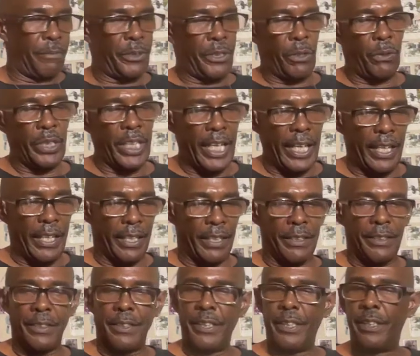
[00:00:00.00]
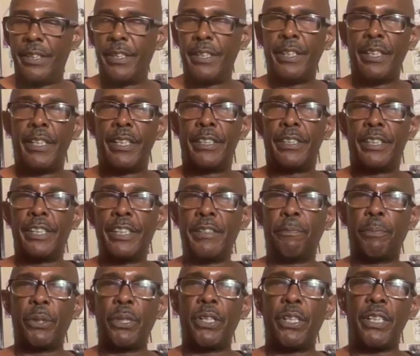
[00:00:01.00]
So yeah, this
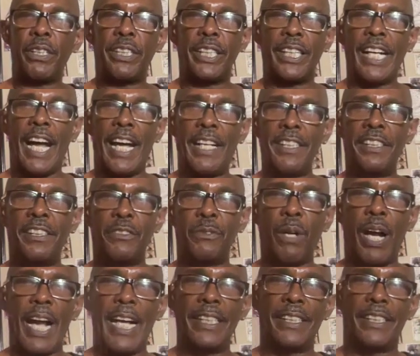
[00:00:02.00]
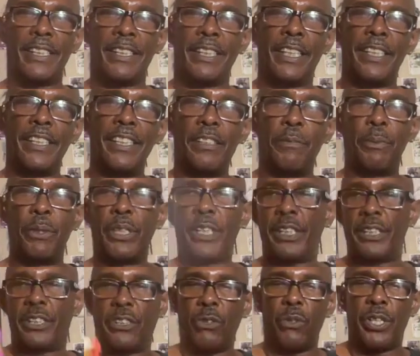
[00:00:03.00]
book, The Goddess is Rising, and this book
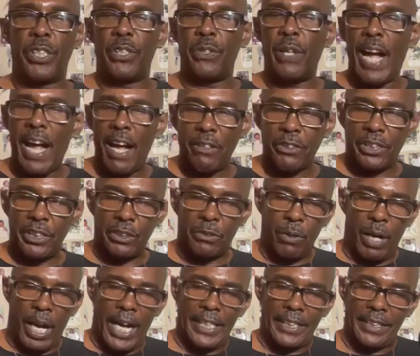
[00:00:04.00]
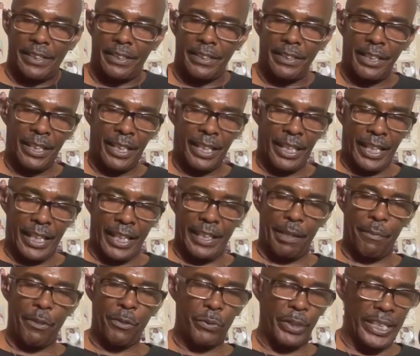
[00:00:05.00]
is showing you how she's rising. And
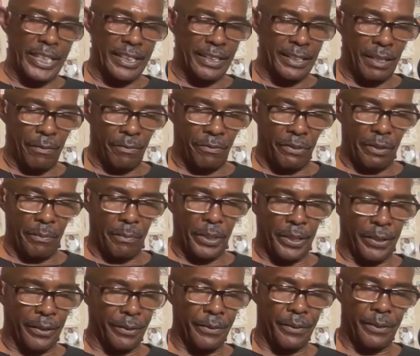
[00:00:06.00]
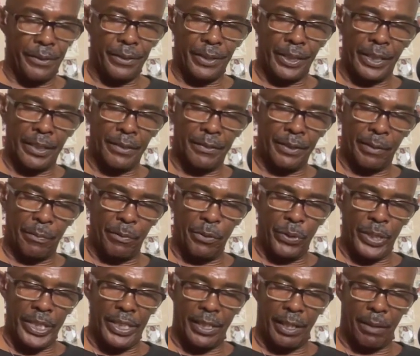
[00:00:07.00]
let me read something from here. Let me
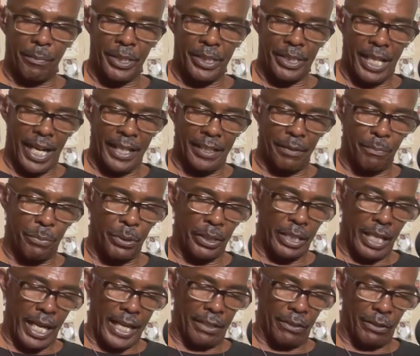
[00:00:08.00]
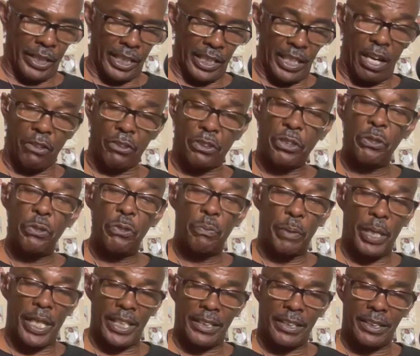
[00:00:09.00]
read something inside the book. I ain't gonna give y'all too
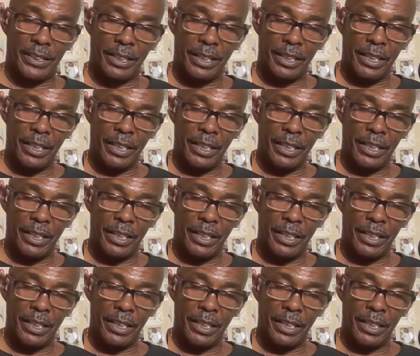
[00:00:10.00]
much.